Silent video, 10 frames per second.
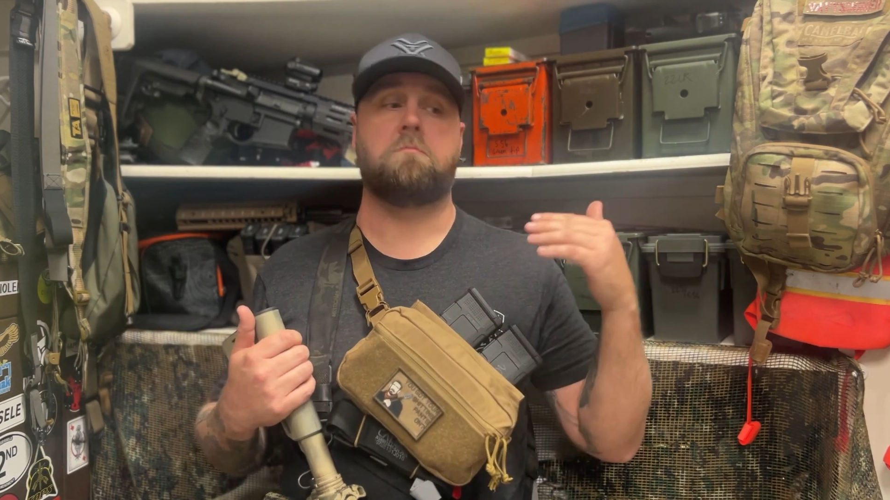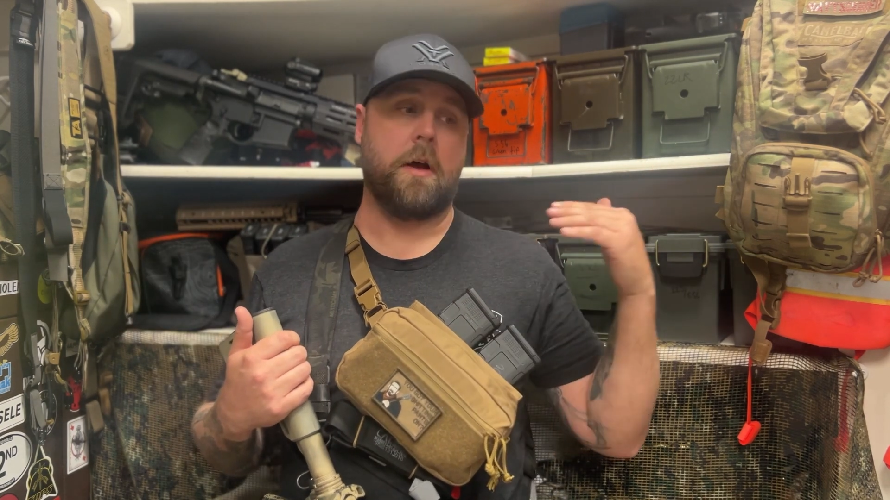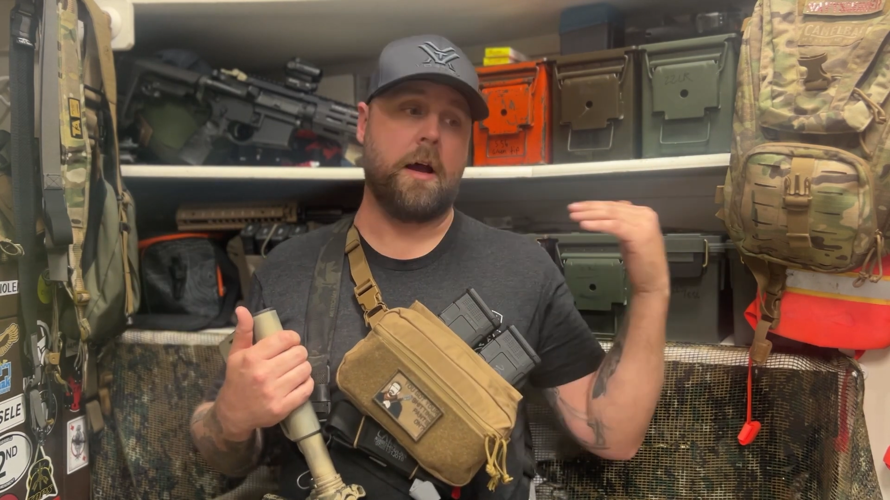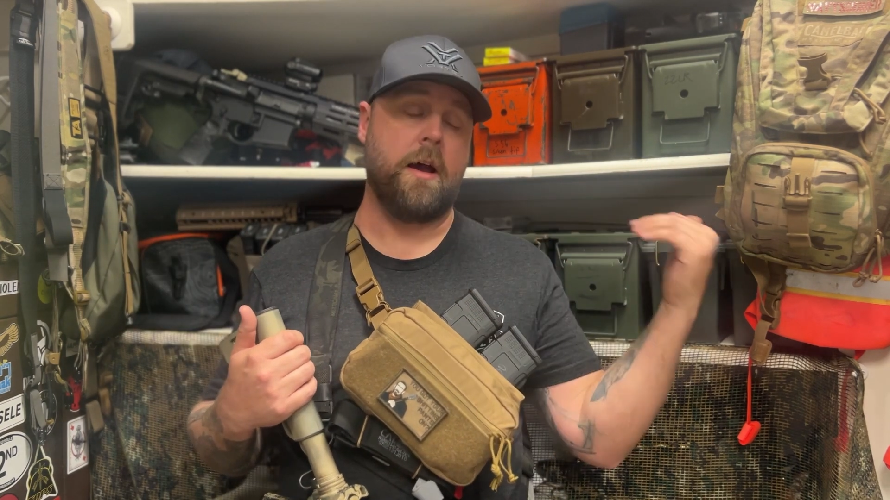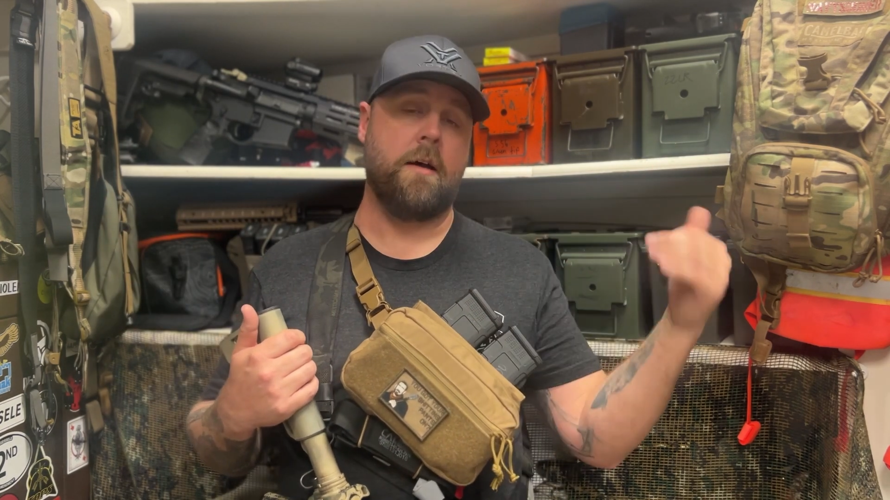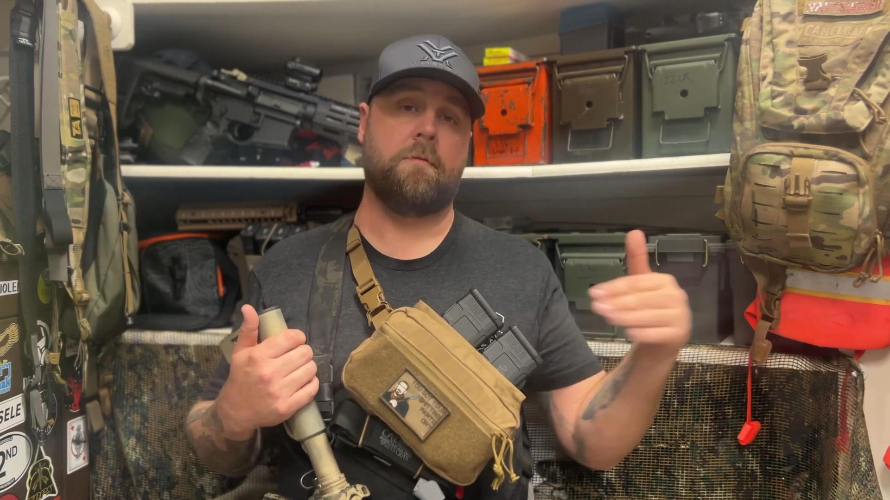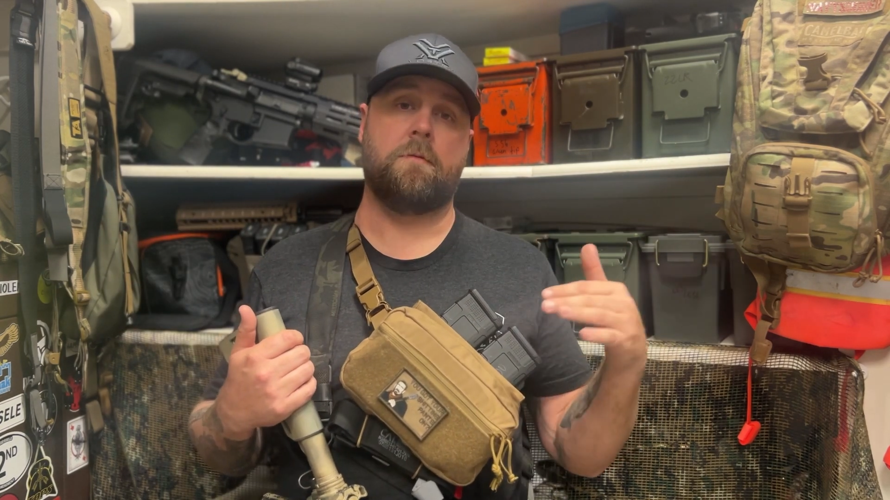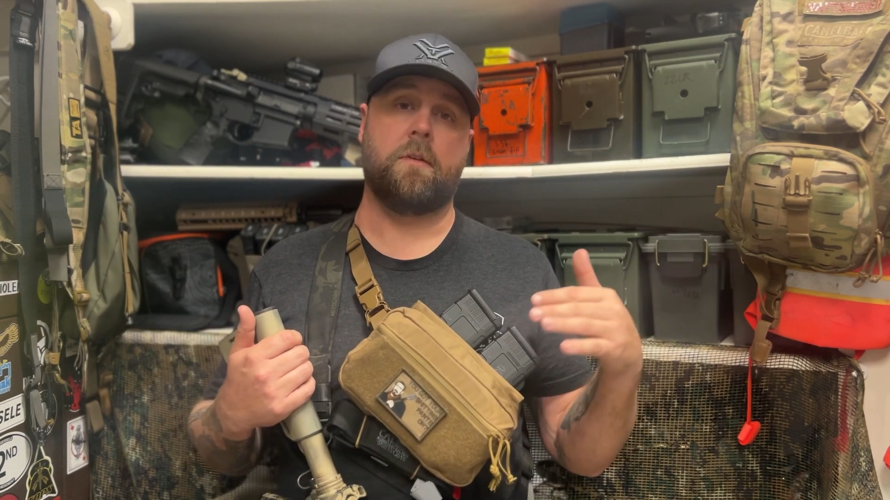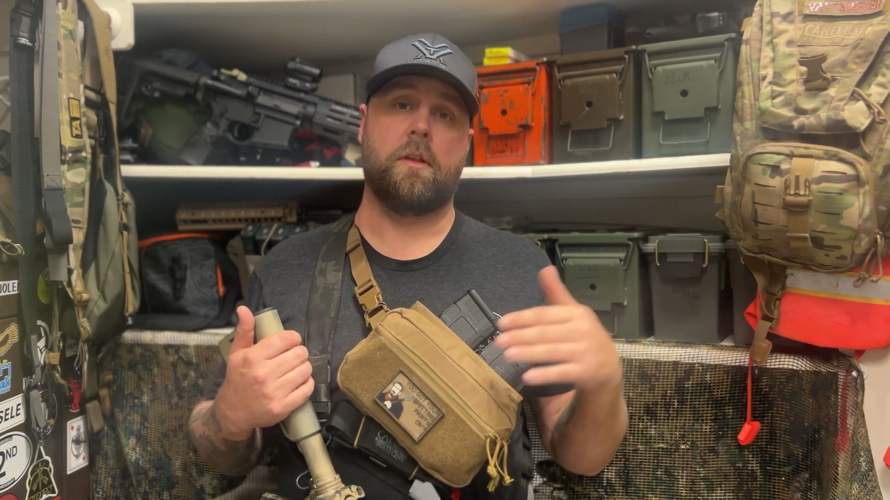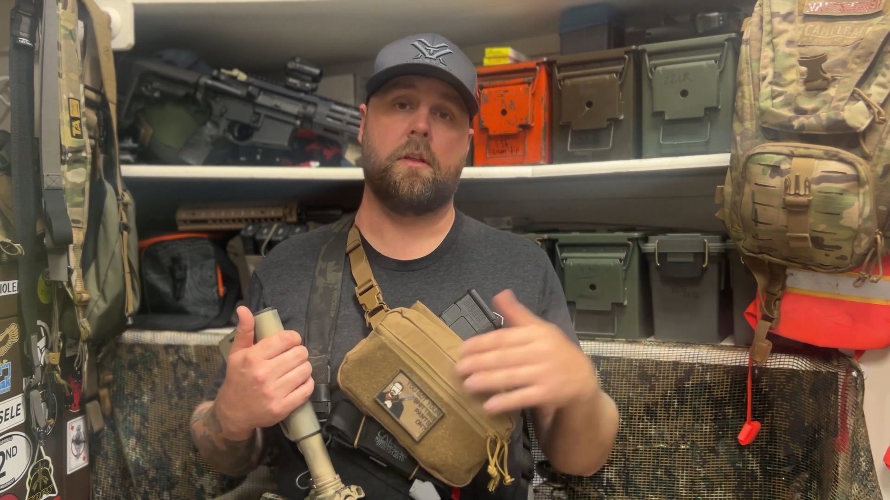I have
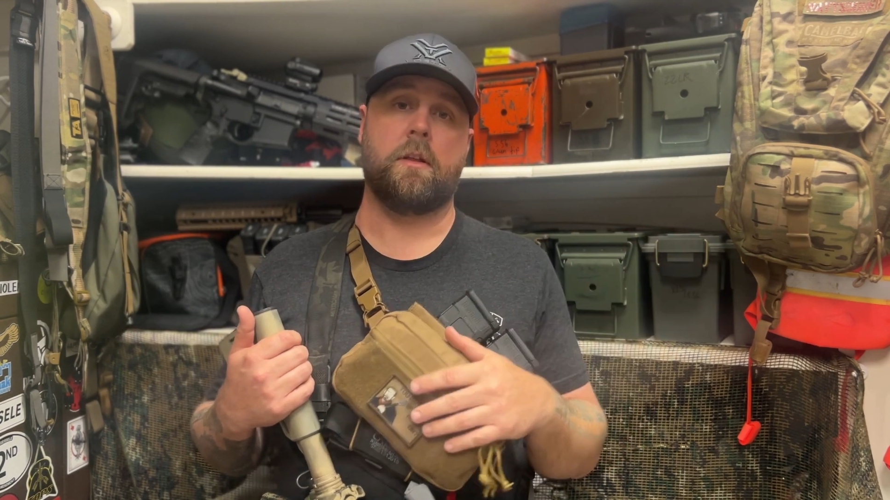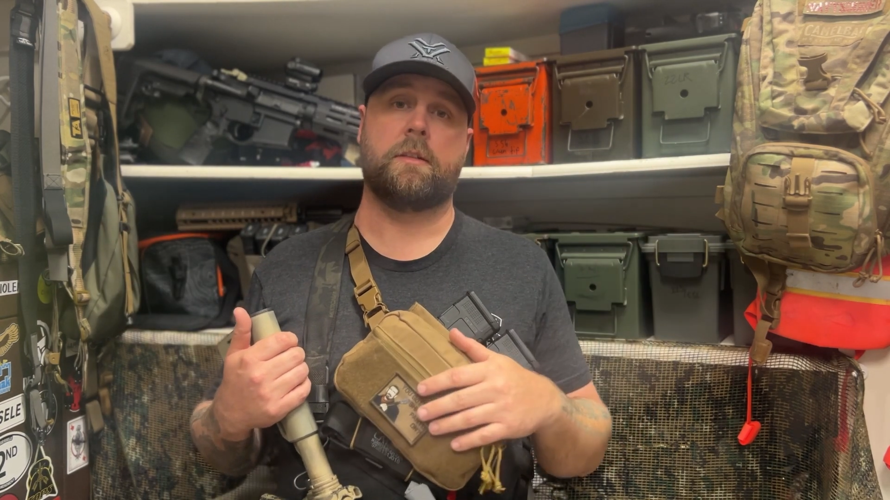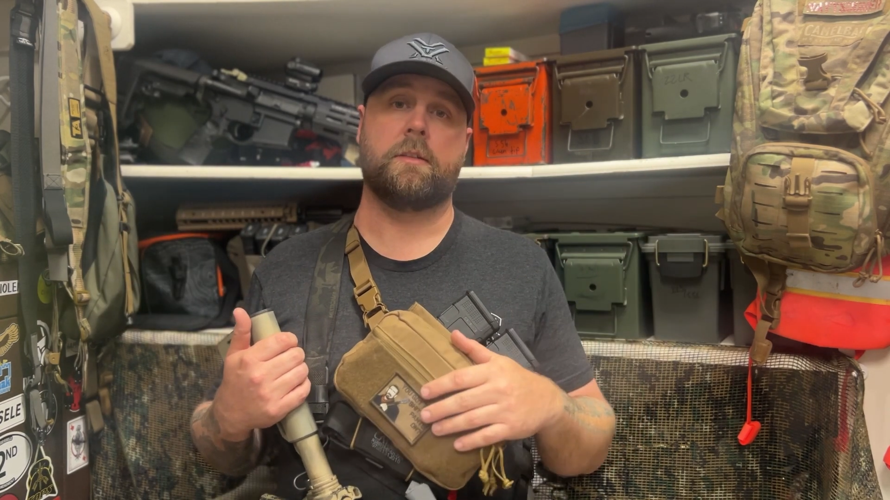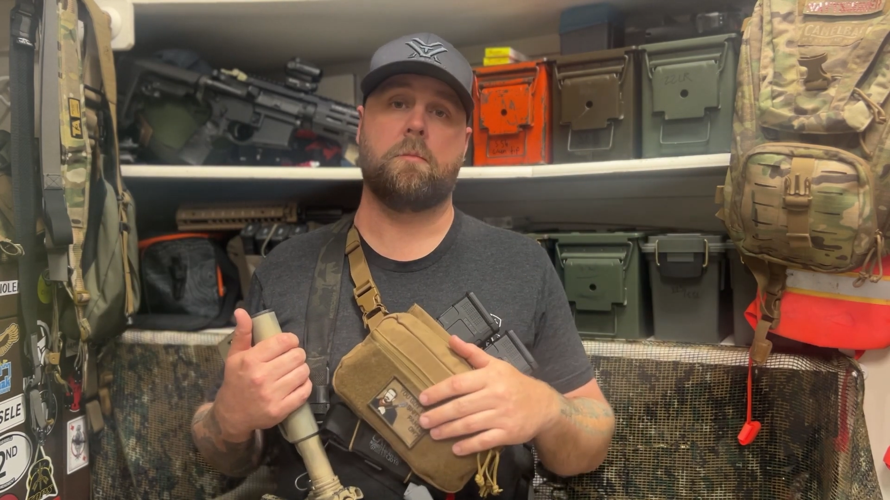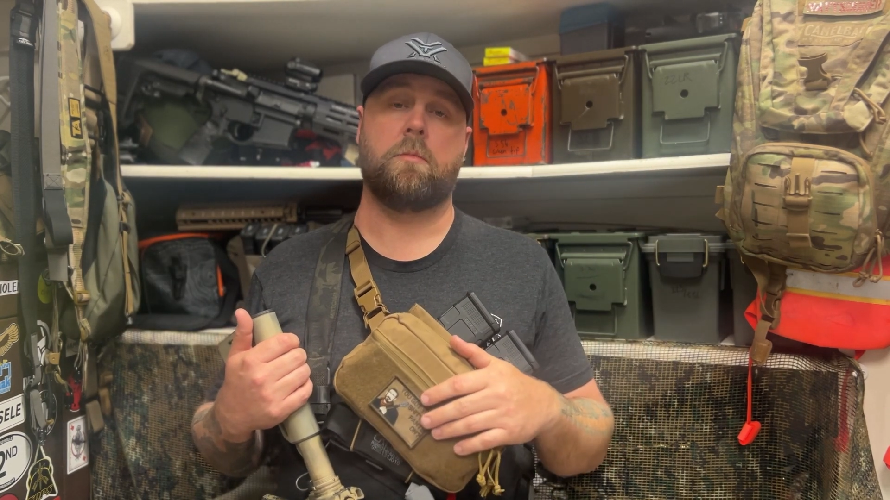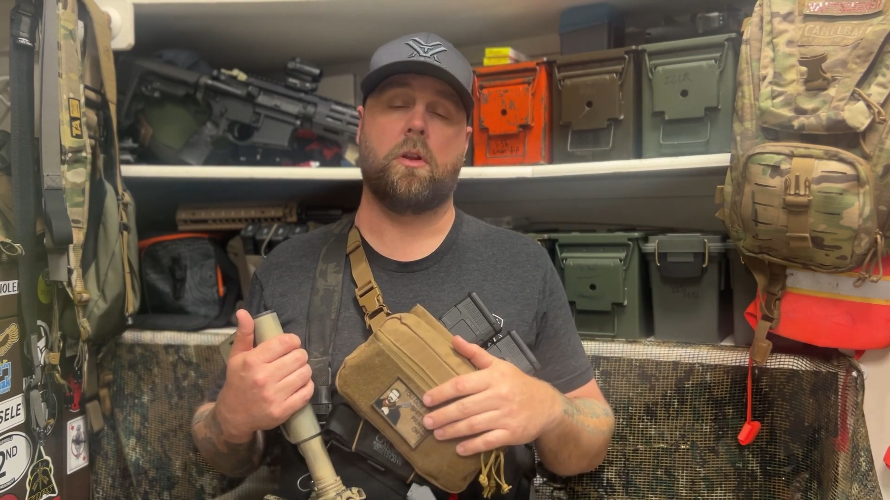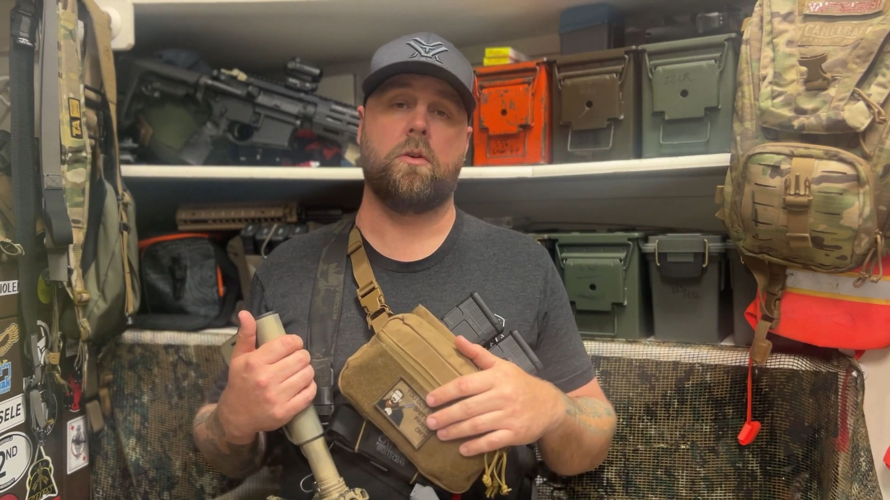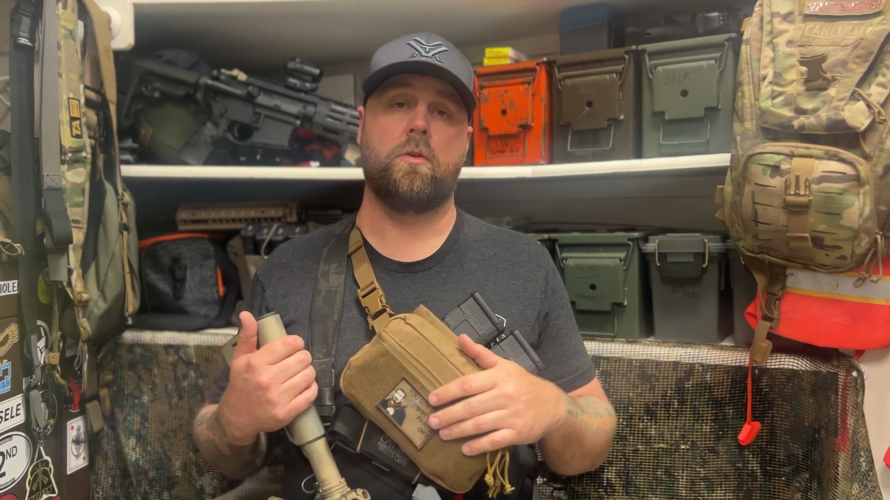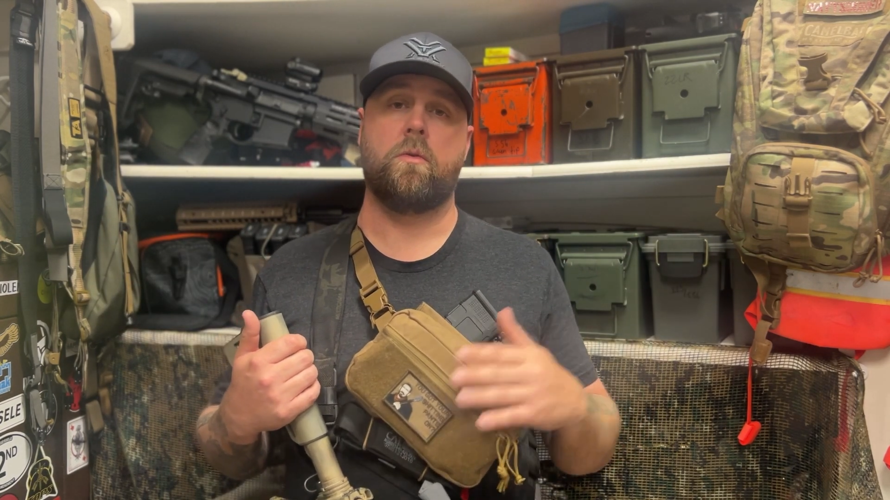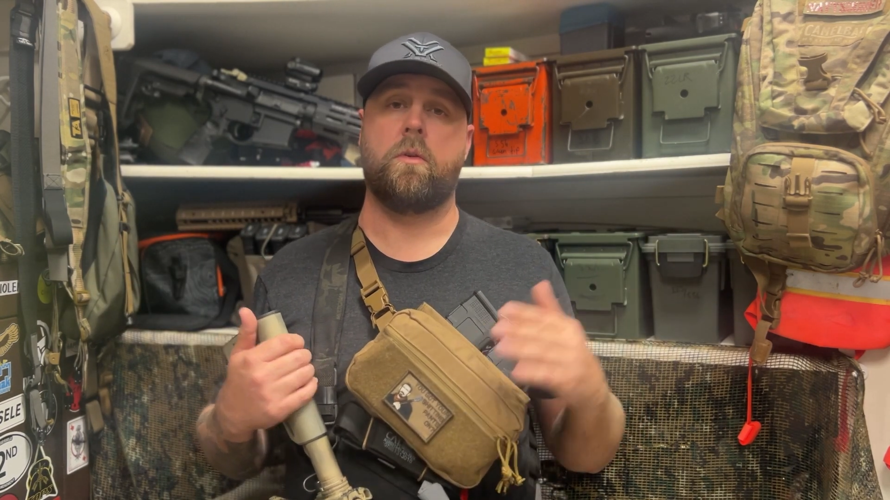affiliate links down
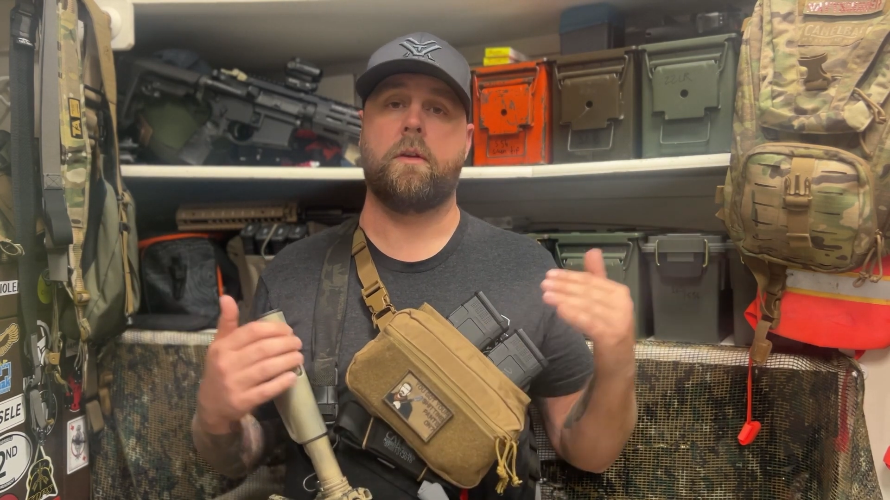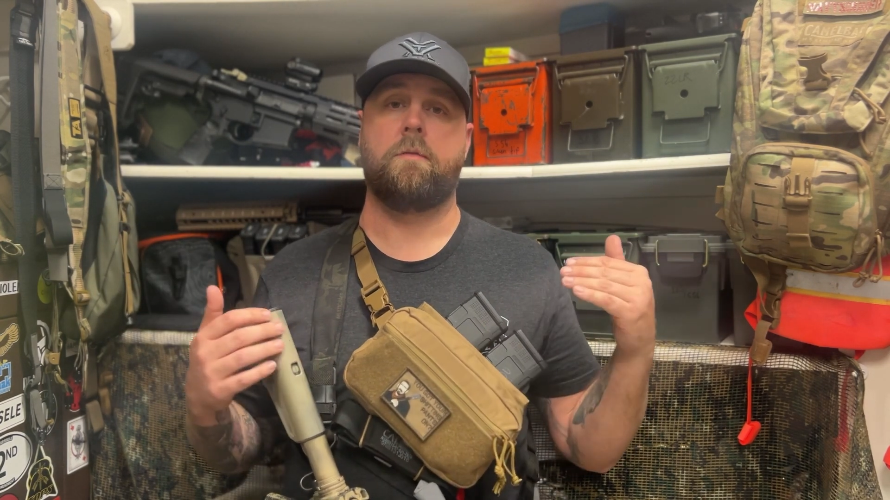below.